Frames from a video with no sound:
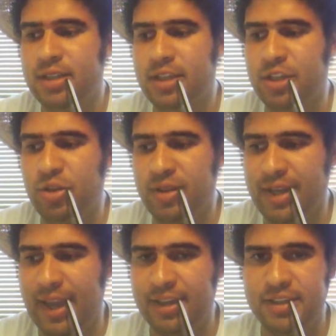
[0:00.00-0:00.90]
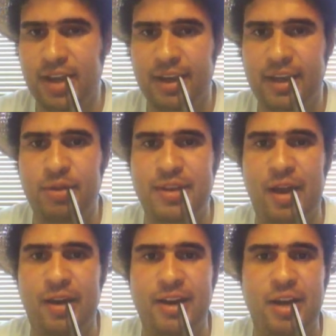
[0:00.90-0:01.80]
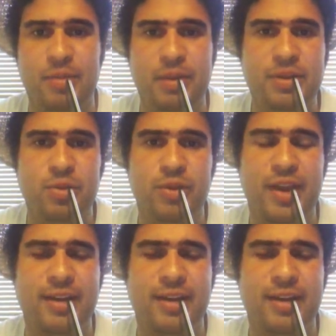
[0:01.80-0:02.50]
to do the gang stalking without a commitment